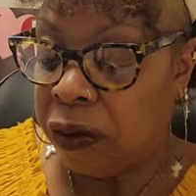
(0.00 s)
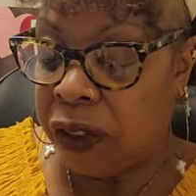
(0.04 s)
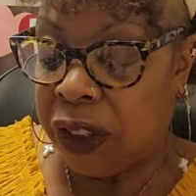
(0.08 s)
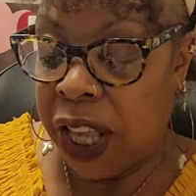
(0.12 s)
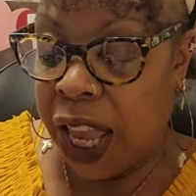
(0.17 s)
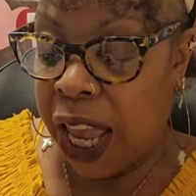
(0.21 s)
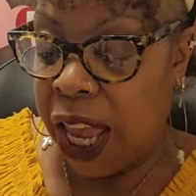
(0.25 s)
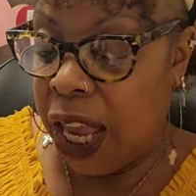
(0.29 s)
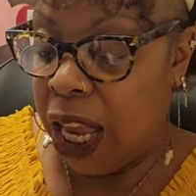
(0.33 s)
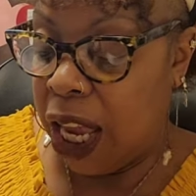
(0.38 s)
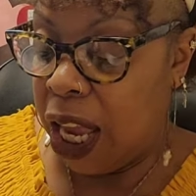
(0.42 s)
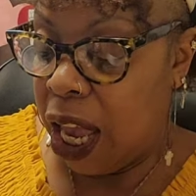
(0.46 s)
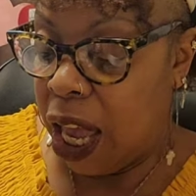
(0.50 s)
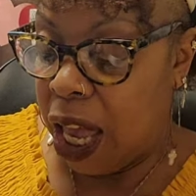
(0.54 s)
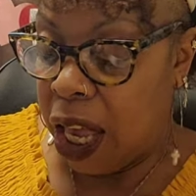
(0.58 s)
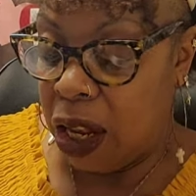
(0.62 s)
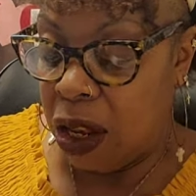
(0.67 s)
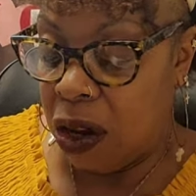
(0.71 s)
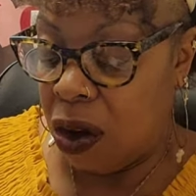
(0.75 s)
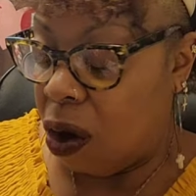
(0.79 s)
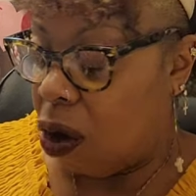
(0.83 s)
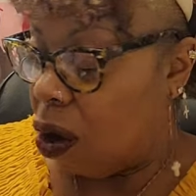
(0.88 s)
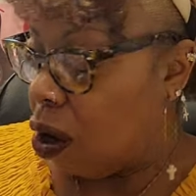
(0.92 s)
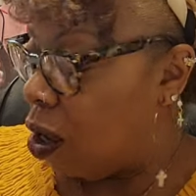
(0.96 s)
they ain't
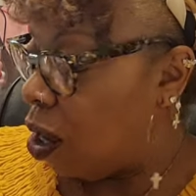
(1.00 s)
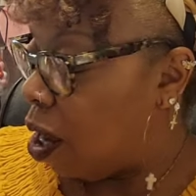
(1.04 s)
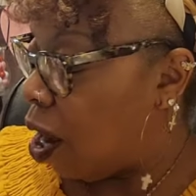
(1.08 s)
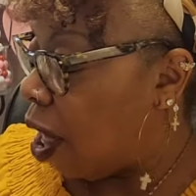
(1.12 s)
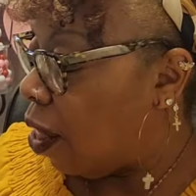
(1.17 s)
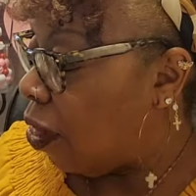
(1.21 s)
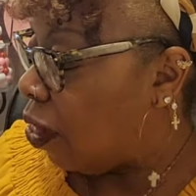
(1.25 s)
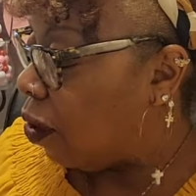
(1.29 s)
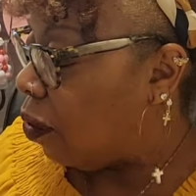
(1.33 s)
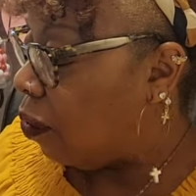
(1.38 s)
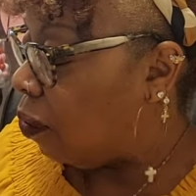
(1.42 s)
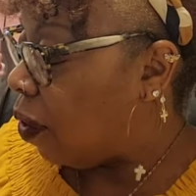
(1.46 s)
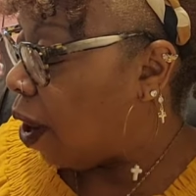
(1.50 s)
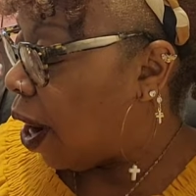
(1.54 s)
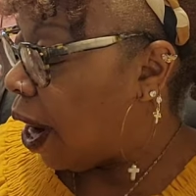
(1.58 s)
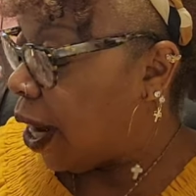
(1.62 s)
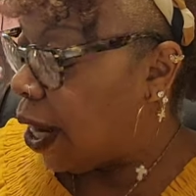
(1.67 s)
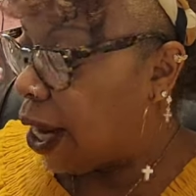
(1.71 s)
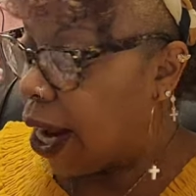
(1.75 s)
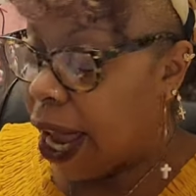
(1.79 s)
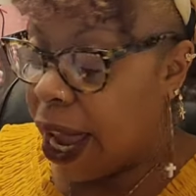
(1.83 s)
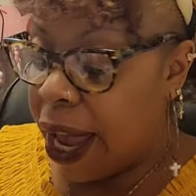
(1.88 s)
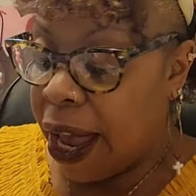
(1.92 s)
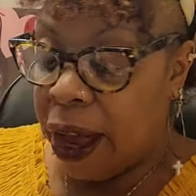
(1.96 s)
hitting on nothing
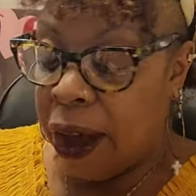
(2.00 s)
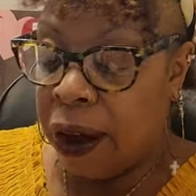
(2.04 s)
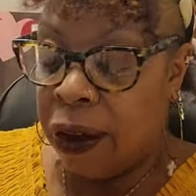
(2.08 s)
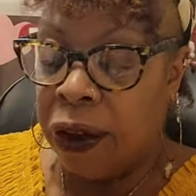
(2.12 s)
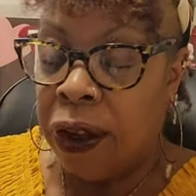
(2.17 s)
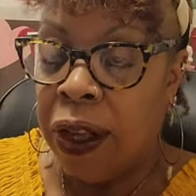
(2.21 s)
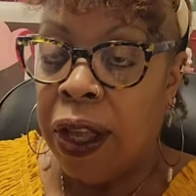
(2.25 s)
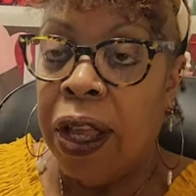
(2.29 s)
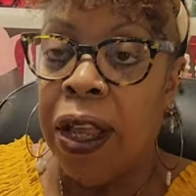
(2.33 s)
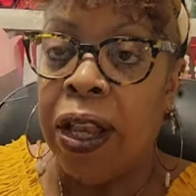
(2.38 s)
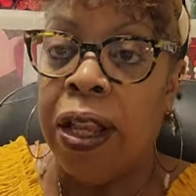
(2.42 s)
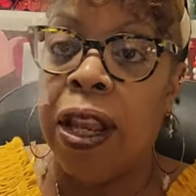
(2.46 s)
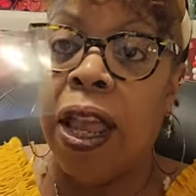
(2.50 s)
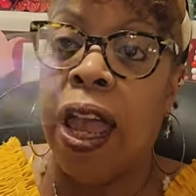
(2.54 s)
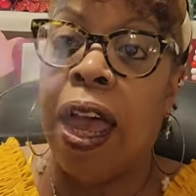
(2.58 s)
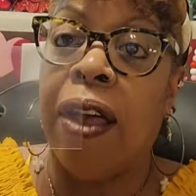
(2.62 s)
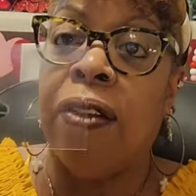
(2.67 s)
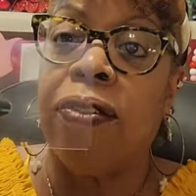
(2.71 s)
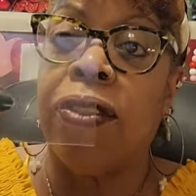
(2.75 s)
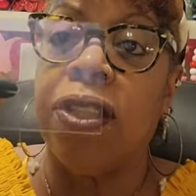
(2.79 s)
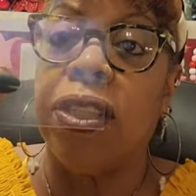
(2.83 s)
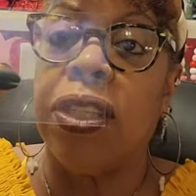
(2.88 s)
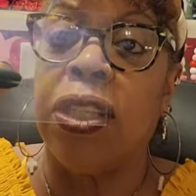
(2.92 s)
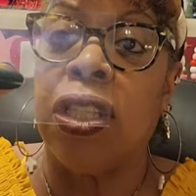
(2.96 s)
right now they
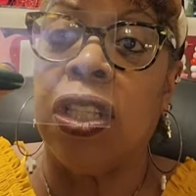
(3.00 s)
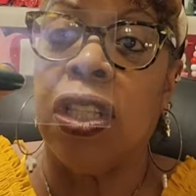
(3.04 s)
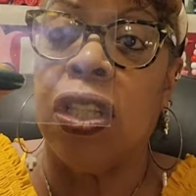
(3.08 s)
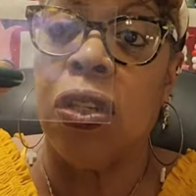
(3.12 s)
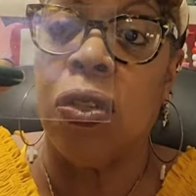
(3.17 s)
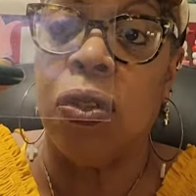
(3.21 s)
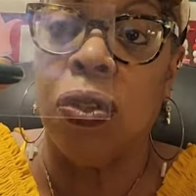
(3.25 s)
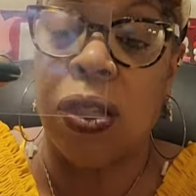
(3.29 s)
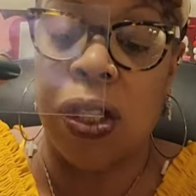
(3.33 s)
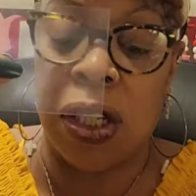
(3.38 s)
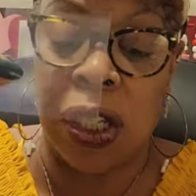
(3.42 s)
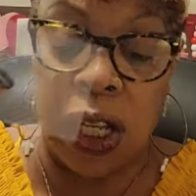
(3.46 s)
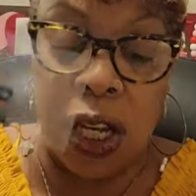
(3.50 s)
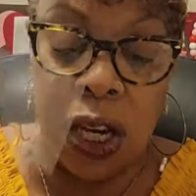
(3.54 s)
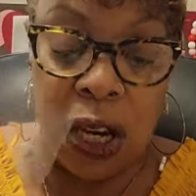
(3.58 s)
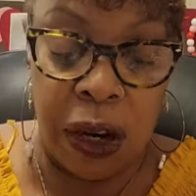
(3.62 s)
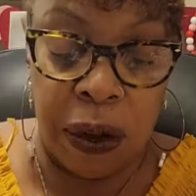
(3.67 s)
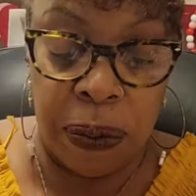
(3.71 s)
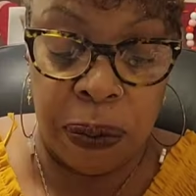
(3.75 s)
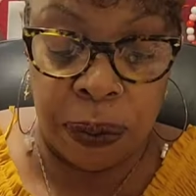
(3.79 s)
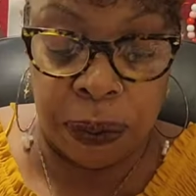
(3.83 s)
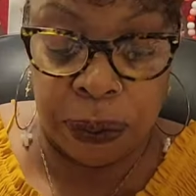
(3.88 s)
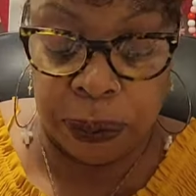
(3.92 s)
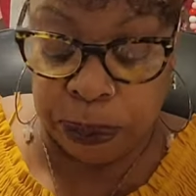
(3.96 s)
have this little
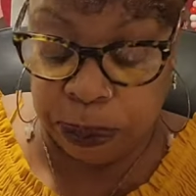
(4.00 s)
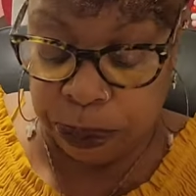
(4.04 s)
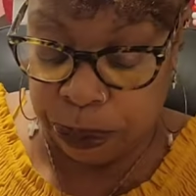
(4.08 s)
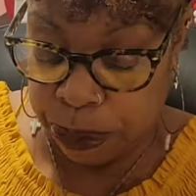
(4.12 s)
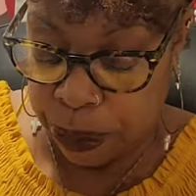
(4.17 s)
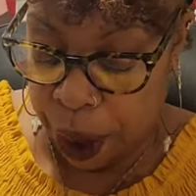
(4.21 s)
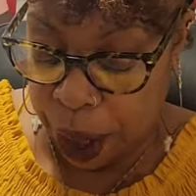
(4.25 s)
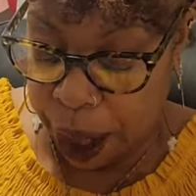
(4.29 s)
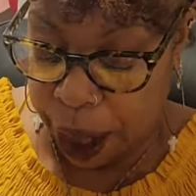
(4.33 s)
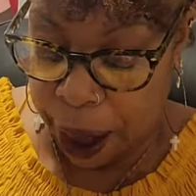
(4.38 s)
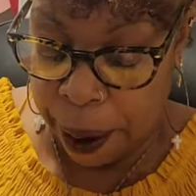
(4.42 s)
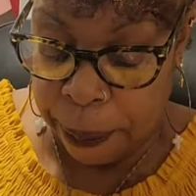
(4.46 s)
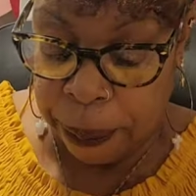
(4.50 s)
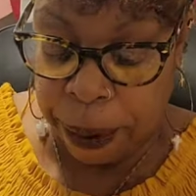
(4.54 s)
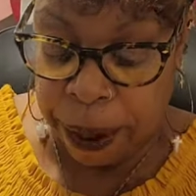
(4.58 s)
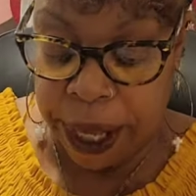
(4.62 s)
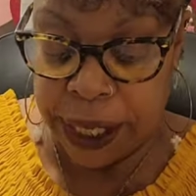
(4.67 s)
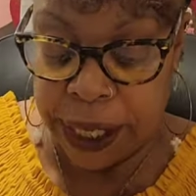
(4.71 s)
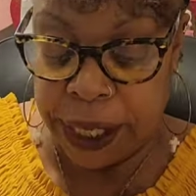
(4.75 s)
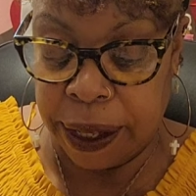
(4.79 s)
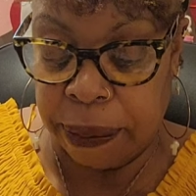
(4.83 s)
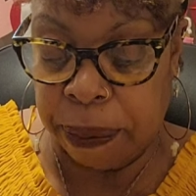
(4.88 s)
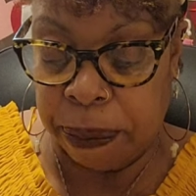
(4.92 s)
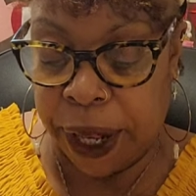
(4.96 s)
clear um,
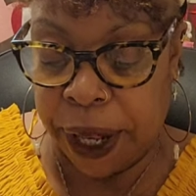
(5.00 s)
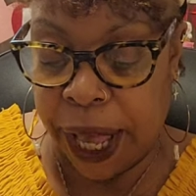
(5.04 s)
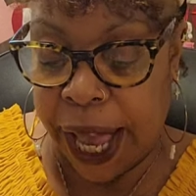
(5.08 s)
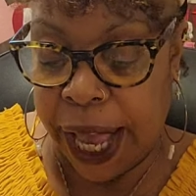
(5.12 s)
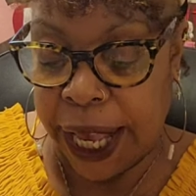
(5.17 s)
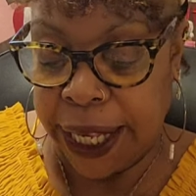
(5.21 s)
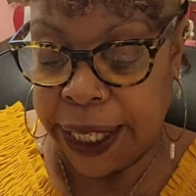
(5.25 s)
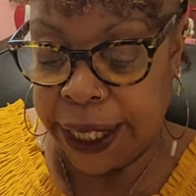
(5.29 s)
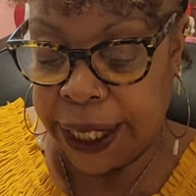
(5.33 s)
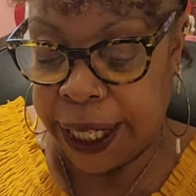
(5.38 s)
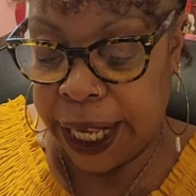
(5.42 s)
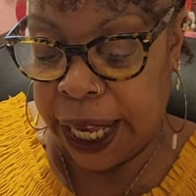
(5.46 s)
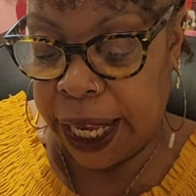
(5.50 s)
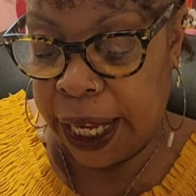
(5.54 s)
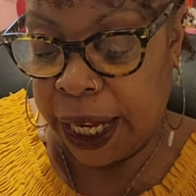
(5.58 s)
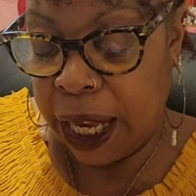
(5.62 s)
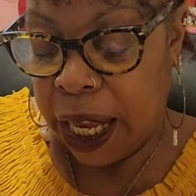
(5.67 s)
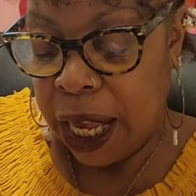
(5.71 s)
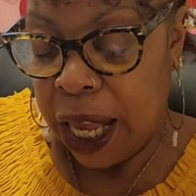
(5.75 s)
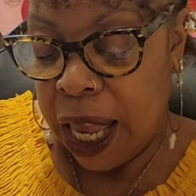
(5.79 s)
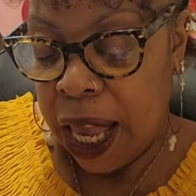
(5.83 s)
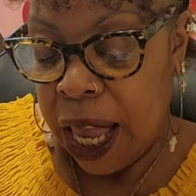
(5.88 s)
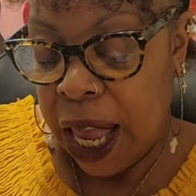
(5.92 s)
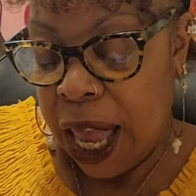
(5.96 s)
piece of plastic
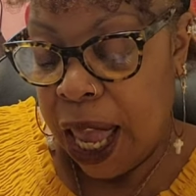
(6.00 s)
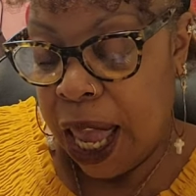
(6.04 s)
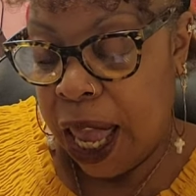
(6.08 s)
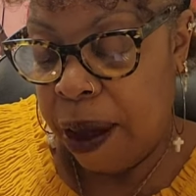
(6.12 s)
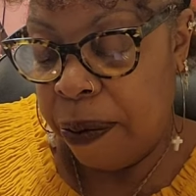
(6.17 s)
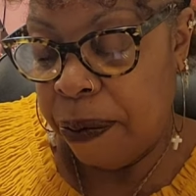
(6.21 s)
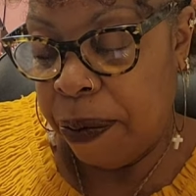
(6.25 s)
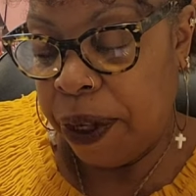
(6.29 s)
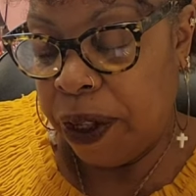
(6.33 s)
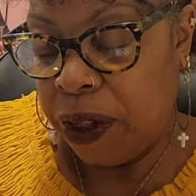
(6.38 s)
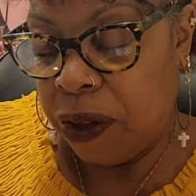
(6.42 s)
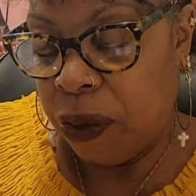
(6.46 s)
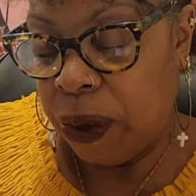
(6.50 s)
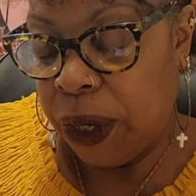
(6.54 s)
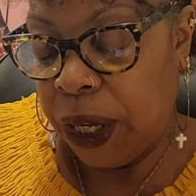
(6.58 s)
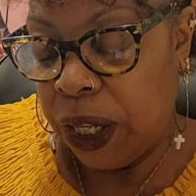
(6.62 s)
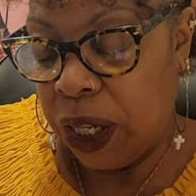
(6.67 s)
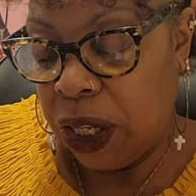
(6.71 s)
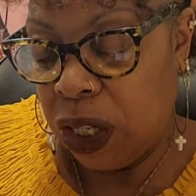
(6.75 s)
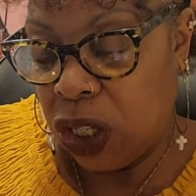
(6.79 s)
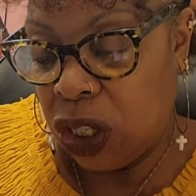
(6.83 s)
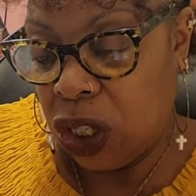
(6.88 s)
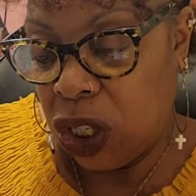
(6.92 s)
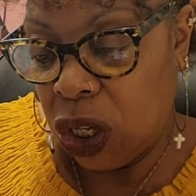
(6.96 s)
in
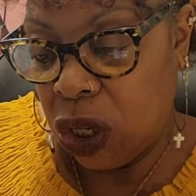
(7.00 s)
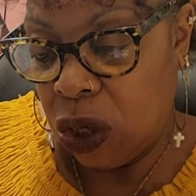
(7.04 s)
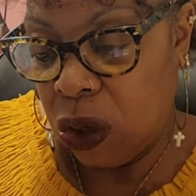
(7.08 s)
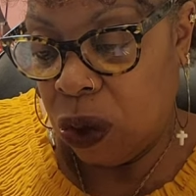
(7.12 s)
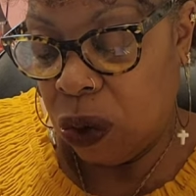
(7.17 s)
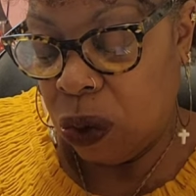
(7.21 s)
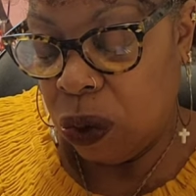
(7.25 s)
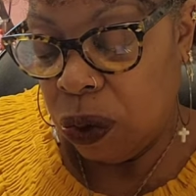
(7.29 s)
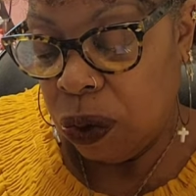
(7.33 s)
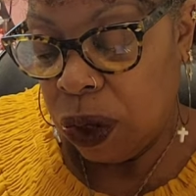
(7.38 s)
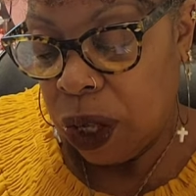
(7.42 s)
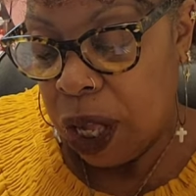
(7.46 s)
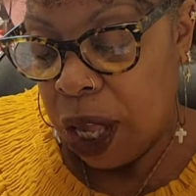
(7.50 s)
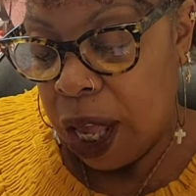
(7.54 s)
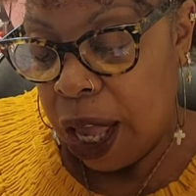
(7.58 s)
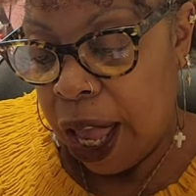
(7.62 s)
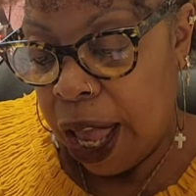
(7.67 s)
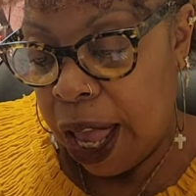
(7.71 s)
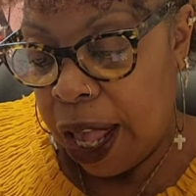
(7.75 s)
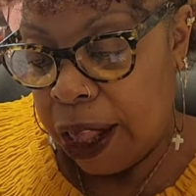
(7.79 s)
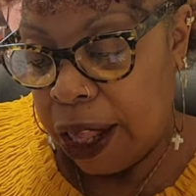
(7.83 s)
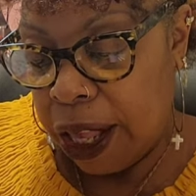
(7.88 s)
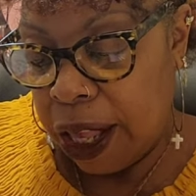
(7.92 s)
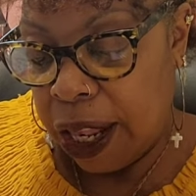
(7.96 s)
between the two
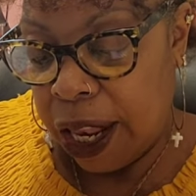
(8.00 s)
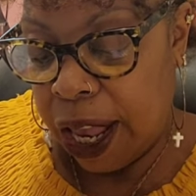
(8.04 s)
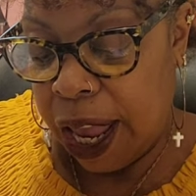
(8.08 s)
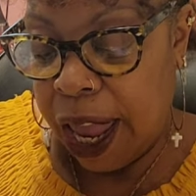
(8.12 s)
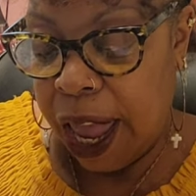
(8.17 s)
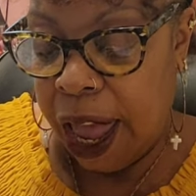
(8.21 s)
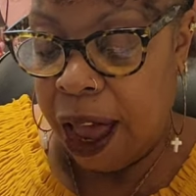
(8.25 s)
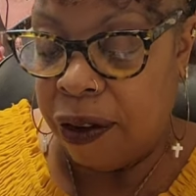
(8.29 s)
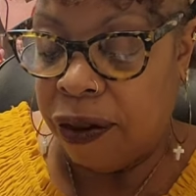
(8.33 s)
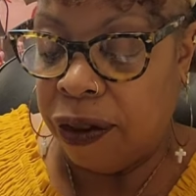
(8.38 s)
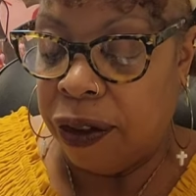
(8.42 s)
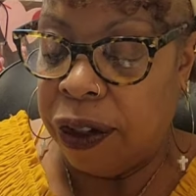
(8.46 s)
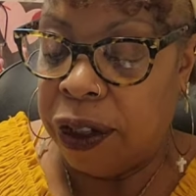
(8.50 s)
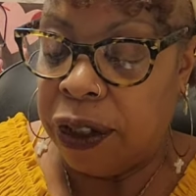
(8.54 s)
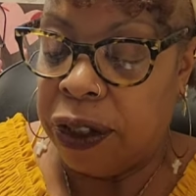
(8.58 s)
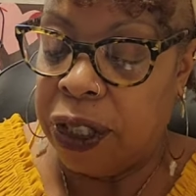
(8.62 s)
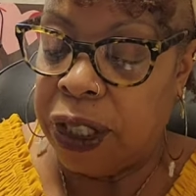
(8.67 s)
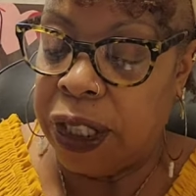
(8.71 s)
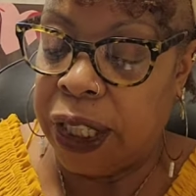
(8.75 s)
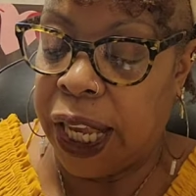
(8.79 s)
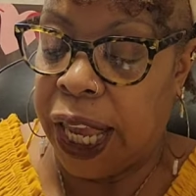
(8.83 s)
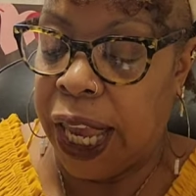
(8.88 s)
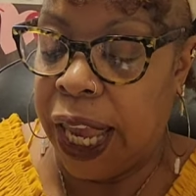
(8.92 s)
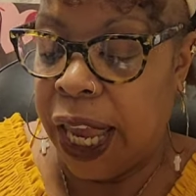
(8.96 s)
and then they have a
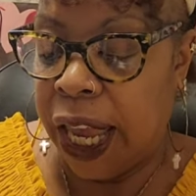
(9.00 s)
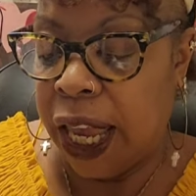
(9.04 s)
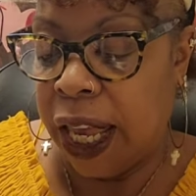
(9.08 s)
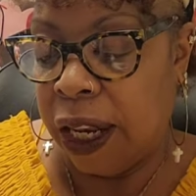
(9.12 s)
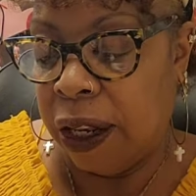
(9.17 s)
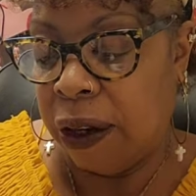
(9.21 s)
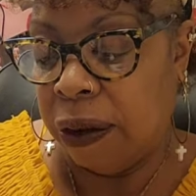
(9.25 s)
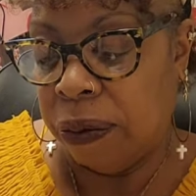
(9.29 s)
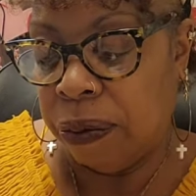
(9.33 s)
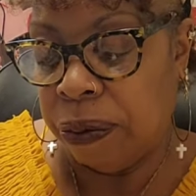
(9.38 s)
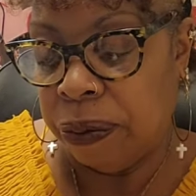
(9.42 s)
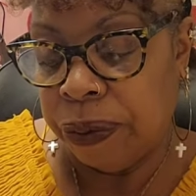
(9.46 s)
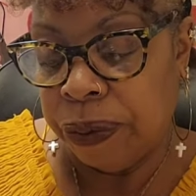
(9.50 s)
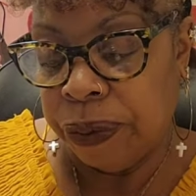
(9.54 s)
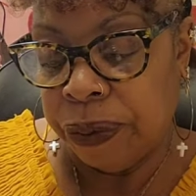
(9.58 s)
skin